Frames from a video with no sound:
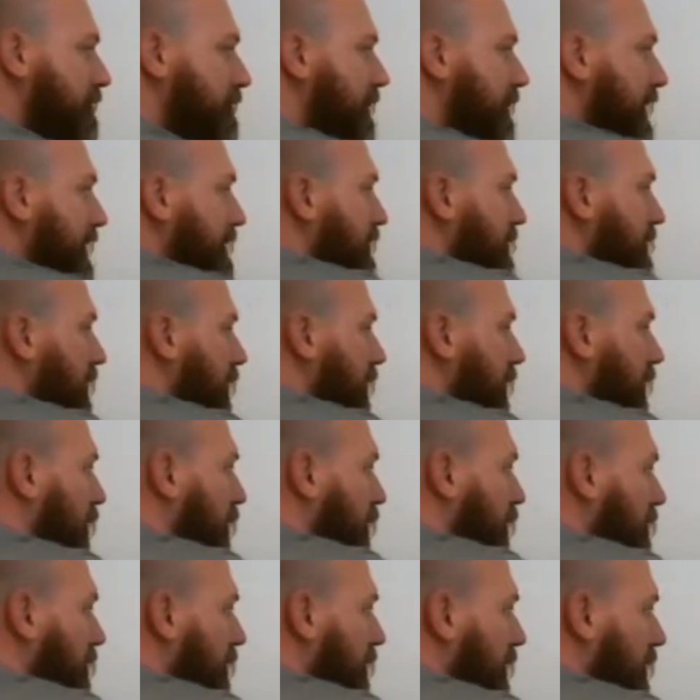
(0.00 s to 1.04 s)
which means to
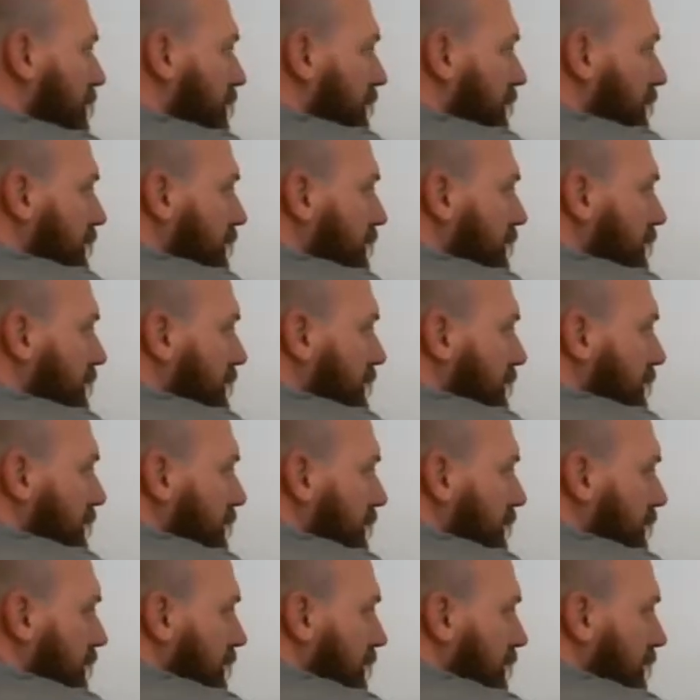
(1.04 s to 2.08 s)
hold,
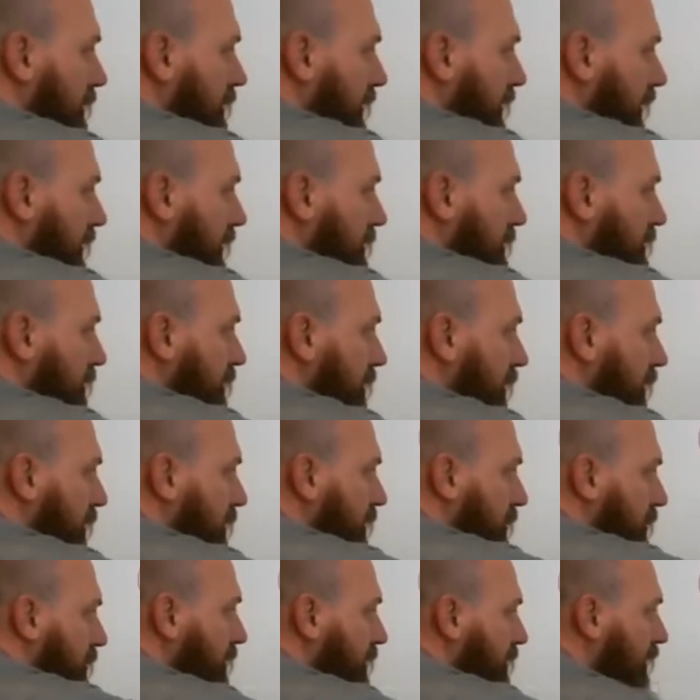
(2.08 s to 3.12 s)
okay, to
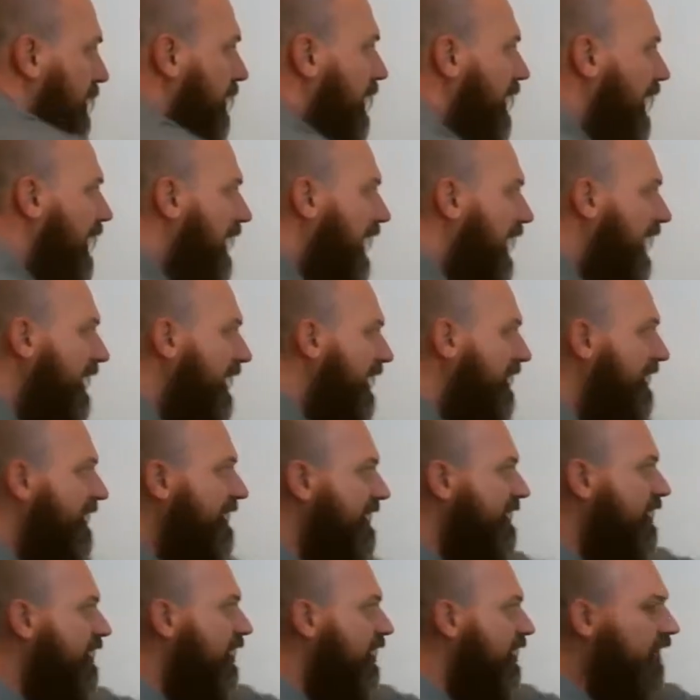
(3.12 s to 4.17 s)
hold. And then
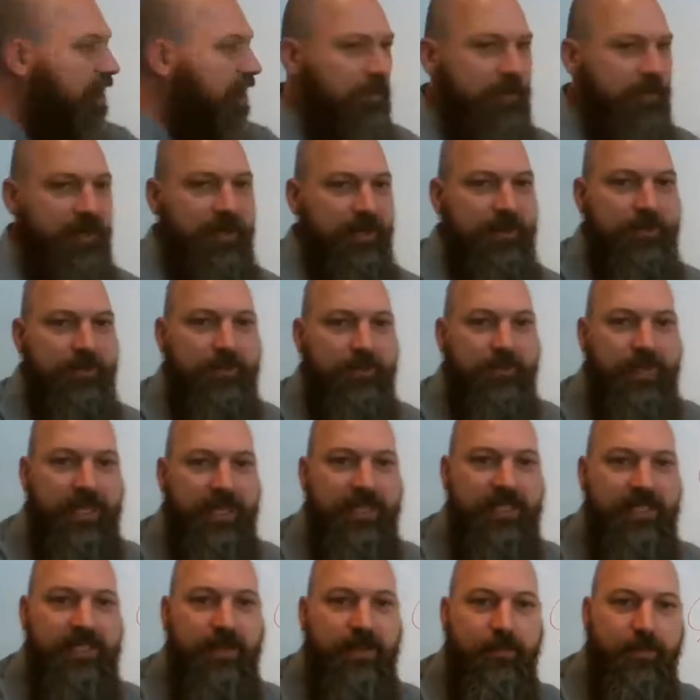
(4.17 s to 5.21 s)
common
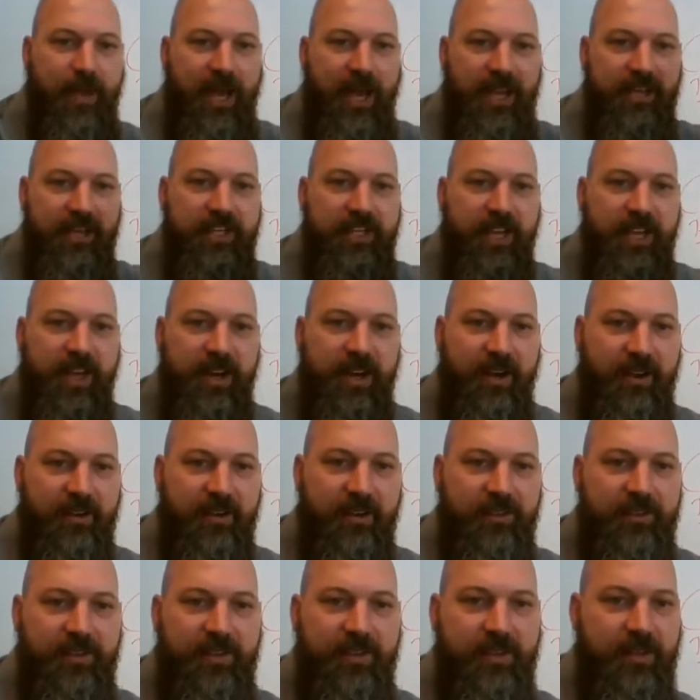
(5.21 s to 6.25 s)
means by
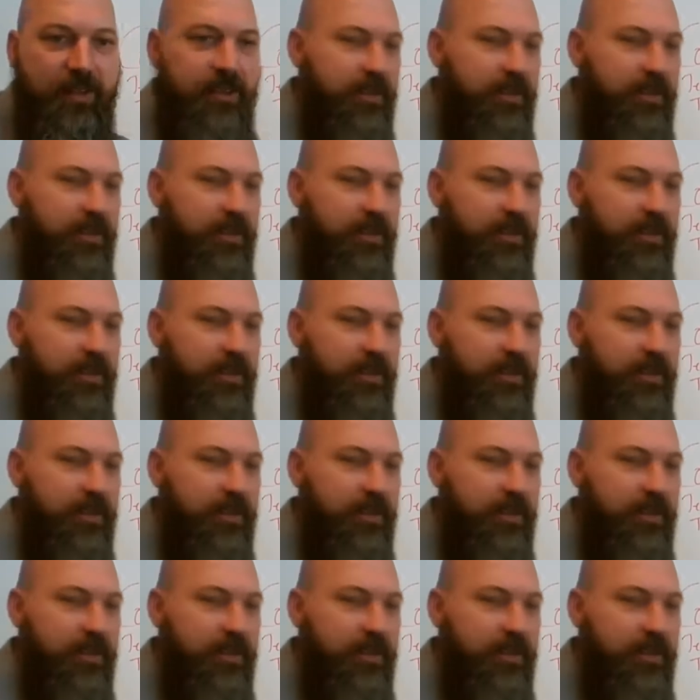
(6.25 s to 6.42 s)
shares.